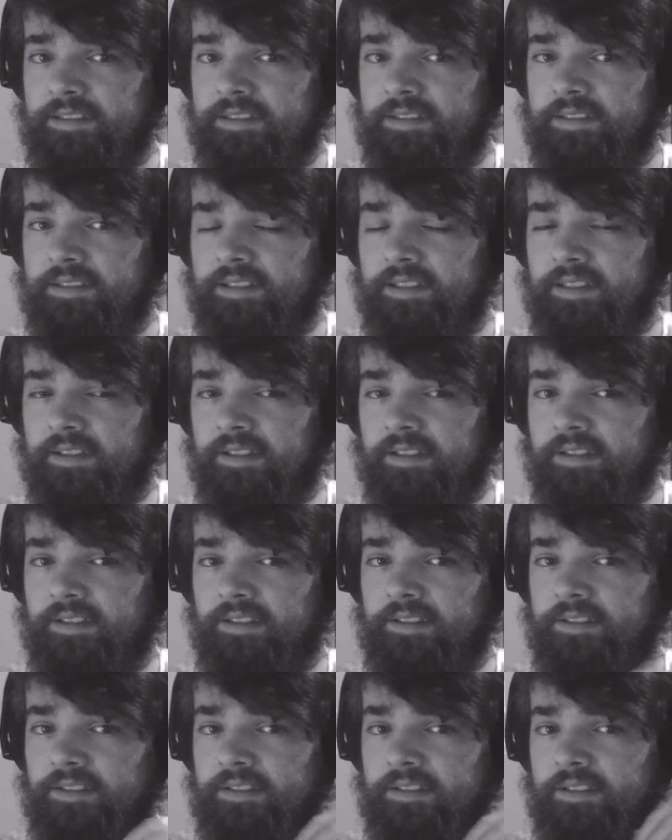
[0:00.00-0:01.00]

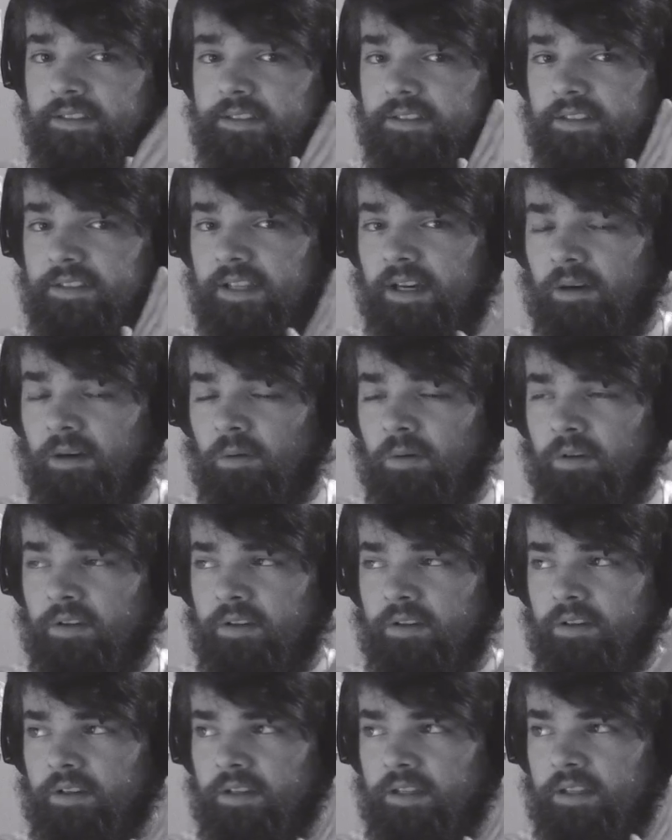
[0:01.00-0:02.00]
because I want
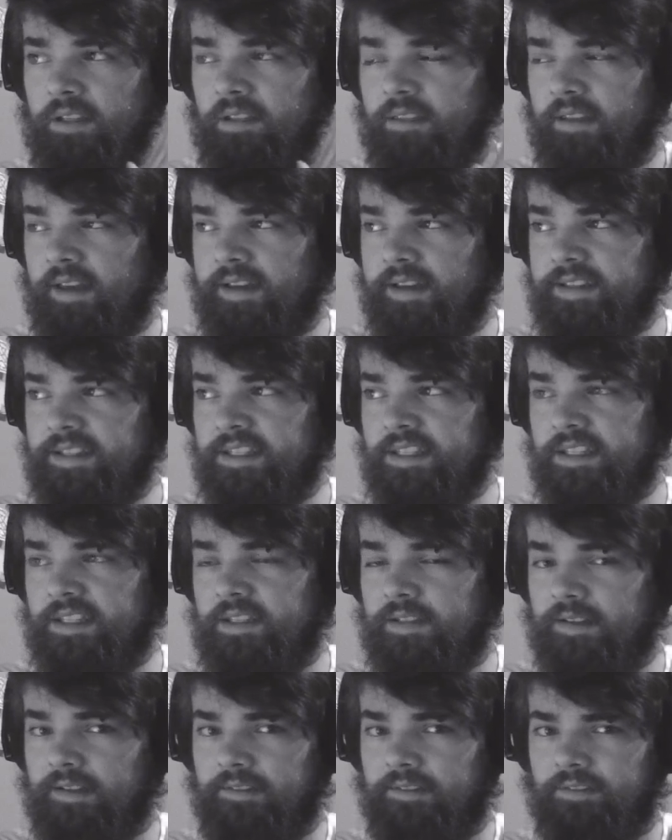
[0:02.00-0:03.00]
to get that
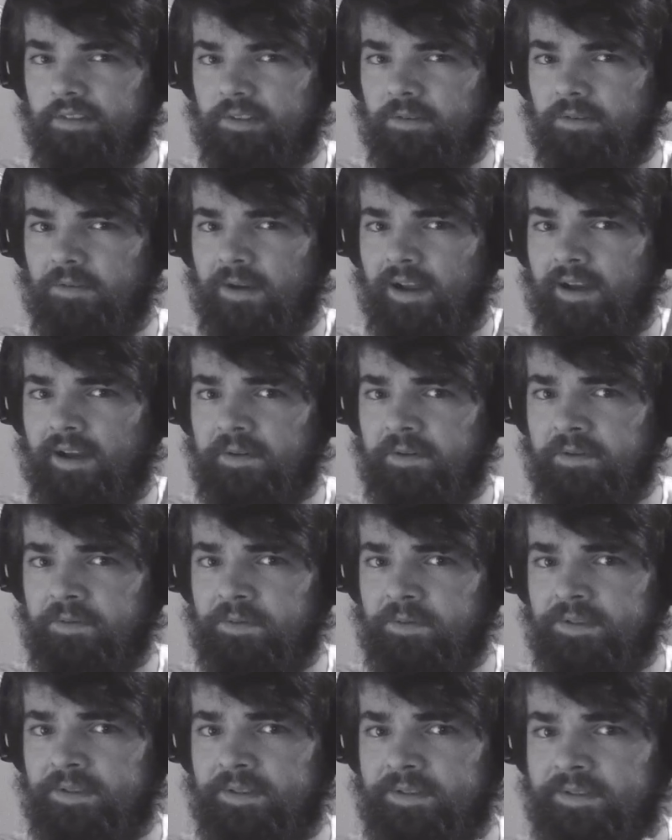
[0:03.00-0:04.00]
zine off the
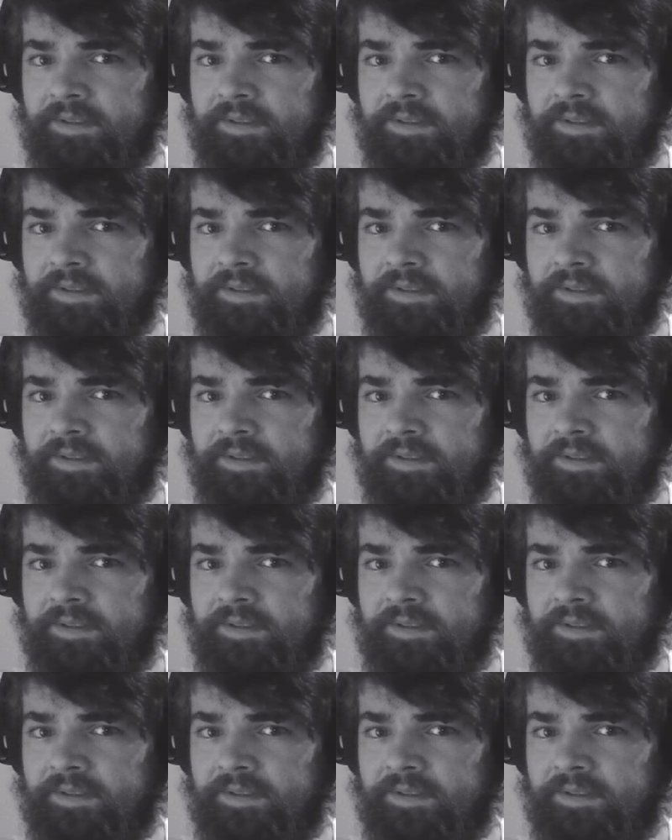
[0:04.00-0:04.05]
ground.